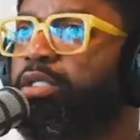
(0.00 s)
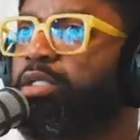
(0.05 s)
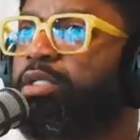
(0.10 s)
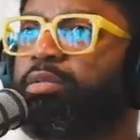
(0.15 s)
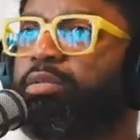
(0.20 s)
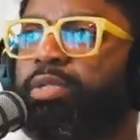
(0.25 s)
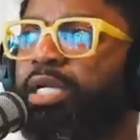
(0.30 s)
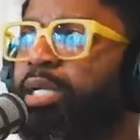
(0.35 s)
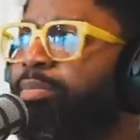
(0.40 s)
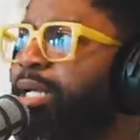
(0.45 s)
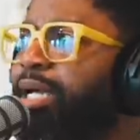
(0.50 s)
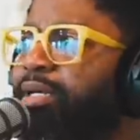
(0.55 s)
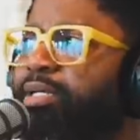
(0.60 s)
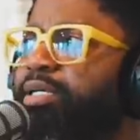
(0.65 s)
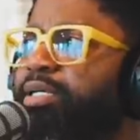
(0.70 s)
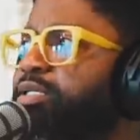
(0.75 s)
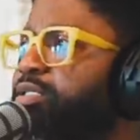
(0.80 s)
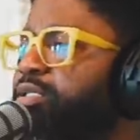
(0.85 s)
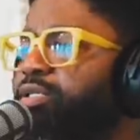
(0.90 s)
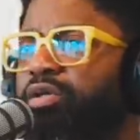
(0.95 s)
but I'm not
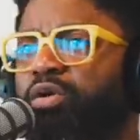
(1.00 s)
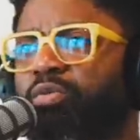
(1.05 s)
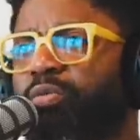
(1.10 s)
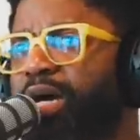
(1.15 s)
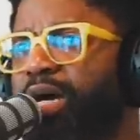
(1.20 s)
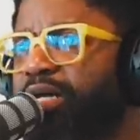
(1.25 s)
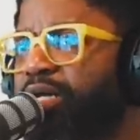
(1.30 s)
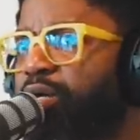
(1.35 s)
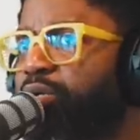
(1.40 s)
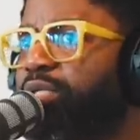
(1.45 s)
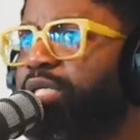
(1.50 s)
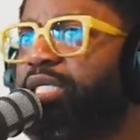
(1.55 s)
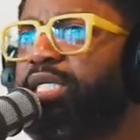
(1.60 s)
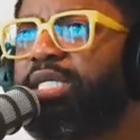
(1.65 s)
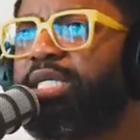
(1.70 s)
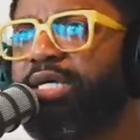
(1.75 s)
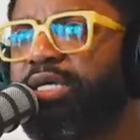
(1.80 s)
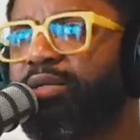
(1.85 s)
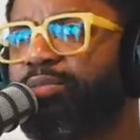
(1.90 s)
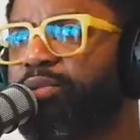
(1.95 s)
kissing nobody on the
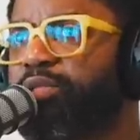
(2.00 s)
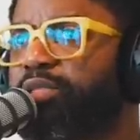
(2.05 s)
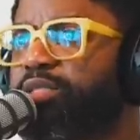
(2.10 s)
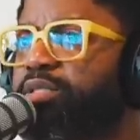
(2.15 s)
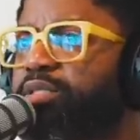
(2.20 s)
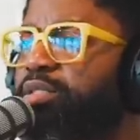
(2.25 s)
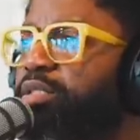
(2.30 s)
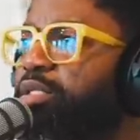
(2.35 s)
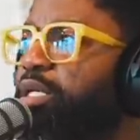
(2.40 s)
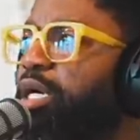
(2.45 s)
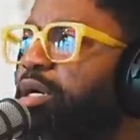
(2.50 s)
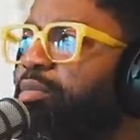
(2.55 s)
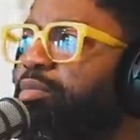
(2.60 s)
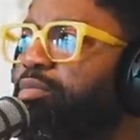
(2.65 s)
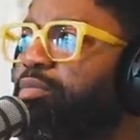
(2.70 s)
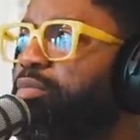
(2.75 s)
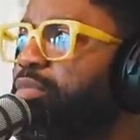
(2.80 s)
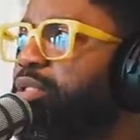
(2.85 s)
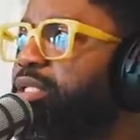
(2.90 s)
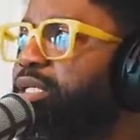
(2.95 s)
lips.
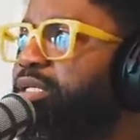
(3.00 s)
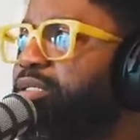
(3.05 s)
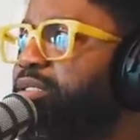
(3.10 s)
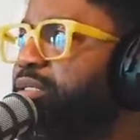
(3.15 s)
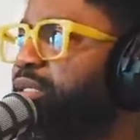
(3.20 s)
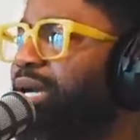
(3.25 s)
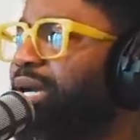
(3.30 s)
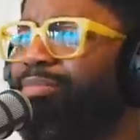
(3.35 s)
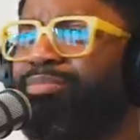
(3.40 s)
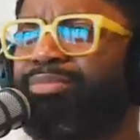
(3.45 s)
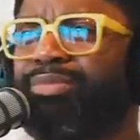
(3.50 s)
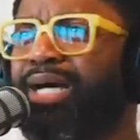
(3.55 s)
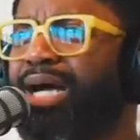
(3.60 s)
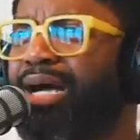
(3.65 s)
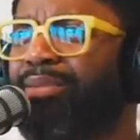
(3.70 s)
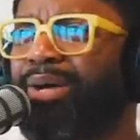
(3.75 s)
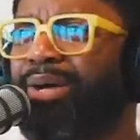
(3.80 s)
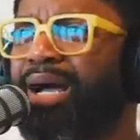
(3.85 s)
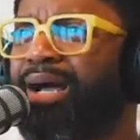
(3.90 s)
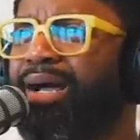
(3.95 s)
Um, cause I'm
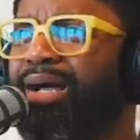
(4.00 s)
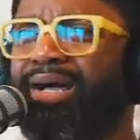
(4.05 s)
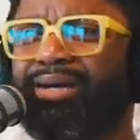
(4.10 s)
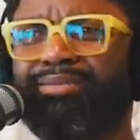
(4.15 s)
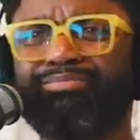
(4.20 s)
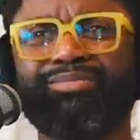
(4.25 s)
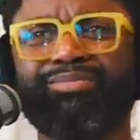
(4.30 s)
I'm I'm